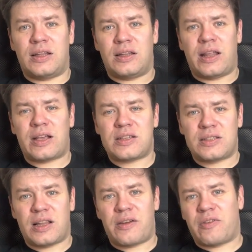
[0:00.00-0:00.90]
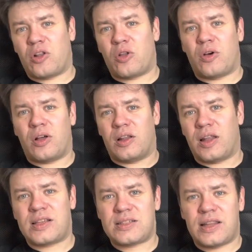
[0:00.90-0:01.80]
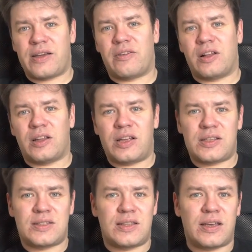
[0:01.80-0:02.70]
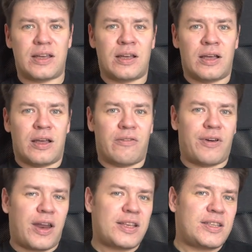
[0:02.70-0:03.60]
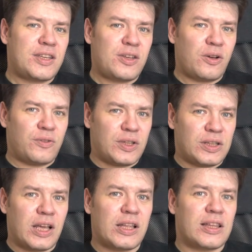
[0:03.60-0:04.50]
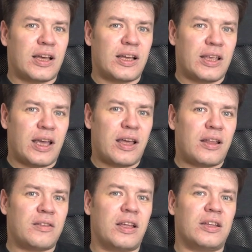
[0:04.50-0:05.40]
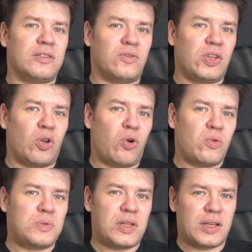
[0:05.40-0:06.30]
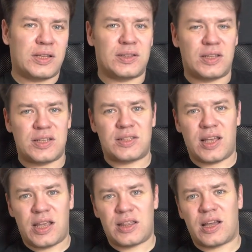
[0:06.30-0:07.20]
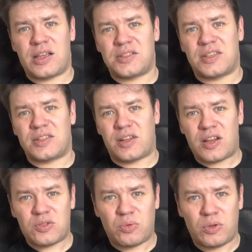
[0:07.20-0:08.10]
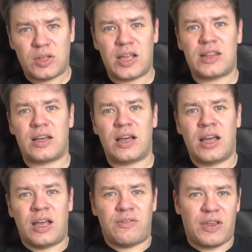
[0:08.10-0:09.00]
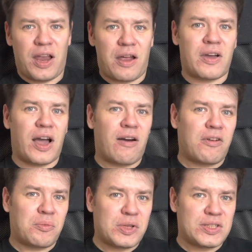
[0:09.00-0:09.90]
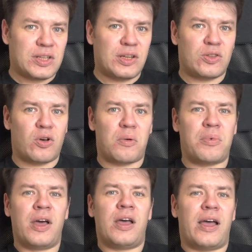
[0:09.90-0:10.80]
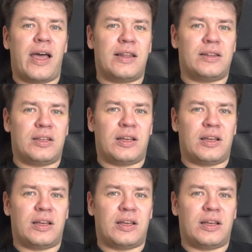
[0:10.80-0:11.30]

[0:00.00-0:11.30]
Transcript: next level or last level is the veracity of the data. Yeah, then we know that this data is the trustful data, we have a governance in the top, and